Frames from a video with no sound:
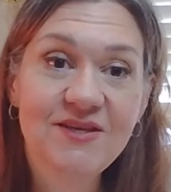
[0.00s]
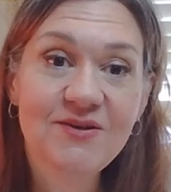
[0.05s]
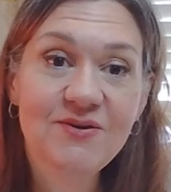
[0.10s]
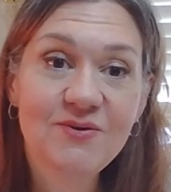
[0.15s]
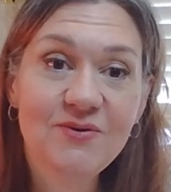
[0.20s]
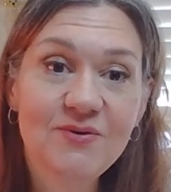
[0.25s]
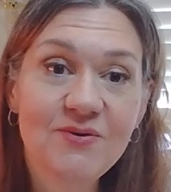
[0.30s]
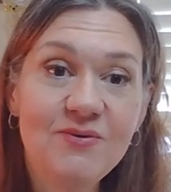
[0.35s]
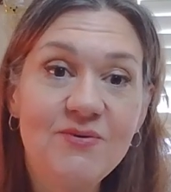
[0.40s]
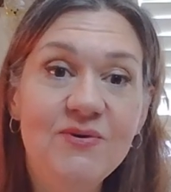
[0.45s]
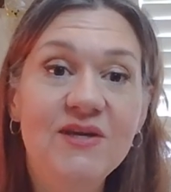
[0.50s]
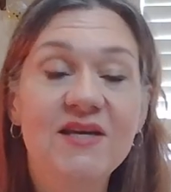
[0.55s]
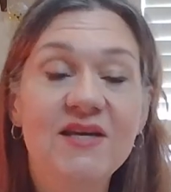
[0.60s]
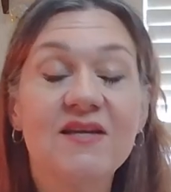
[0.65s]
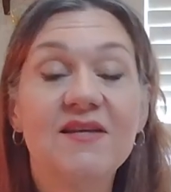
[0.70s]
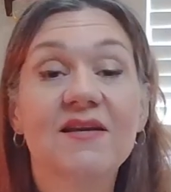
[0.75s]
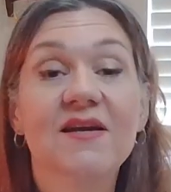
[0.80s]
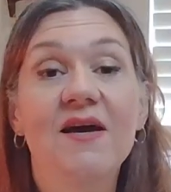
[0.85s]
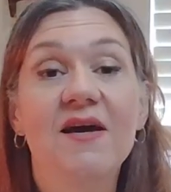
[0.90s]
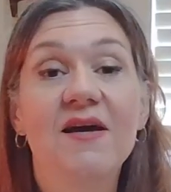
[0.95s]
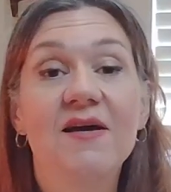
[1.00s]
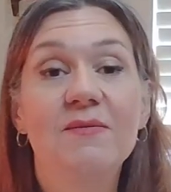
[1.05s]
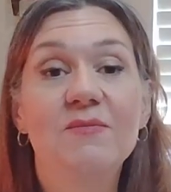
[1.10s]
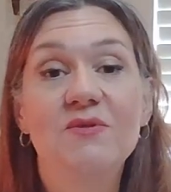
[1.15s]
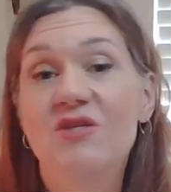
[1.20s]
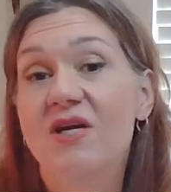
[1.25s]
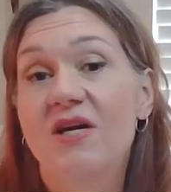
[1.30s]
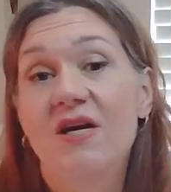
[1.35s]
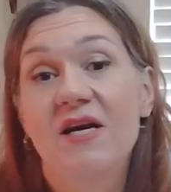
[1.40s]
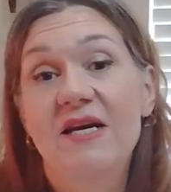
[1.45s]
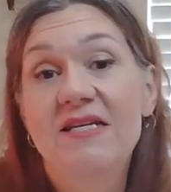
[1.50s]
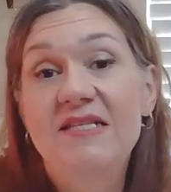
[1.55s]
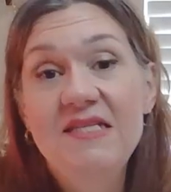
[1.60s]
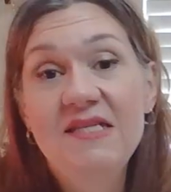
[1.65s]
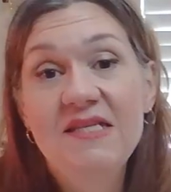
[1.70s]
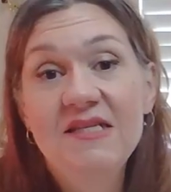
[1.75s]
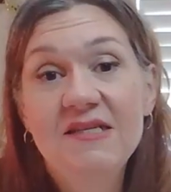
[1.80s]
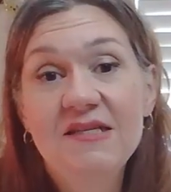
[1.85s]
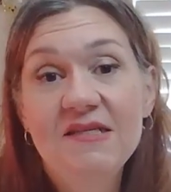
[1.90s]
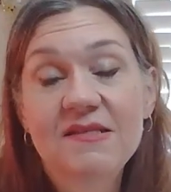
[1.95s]
you, get, um, share
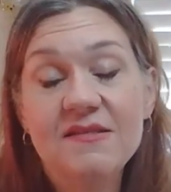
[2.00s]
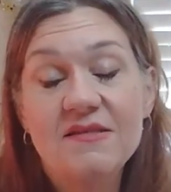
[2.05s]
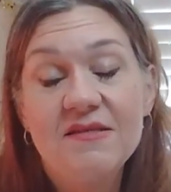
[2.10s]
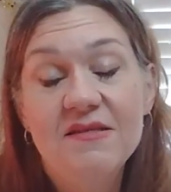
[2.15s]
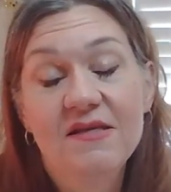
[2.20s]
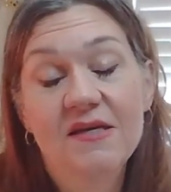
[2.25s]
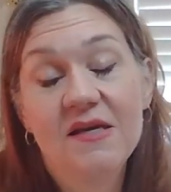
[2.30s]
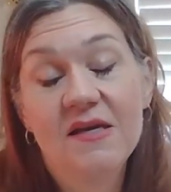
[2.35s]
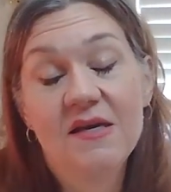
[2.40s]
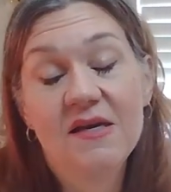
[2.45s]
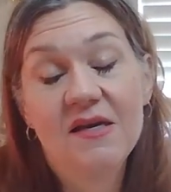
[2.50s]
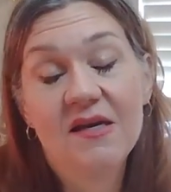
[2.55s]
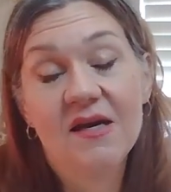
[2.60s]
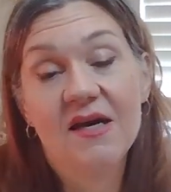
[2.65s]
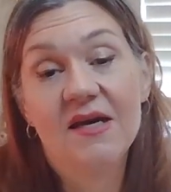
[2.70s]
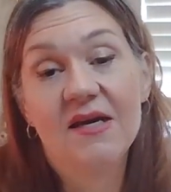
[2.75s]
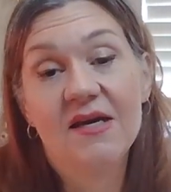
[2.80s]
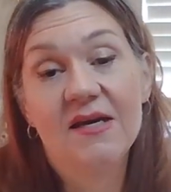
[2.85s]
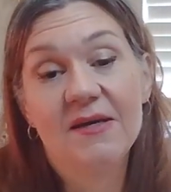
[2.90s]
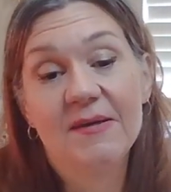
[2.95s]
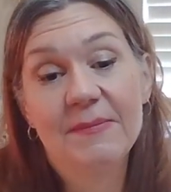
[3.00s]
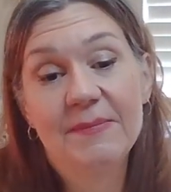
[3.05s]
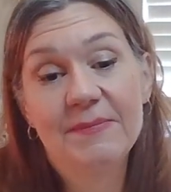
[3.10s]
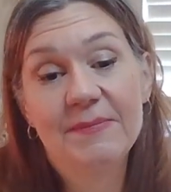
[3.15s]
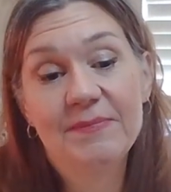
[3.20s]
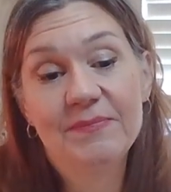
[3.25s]
ideas, um,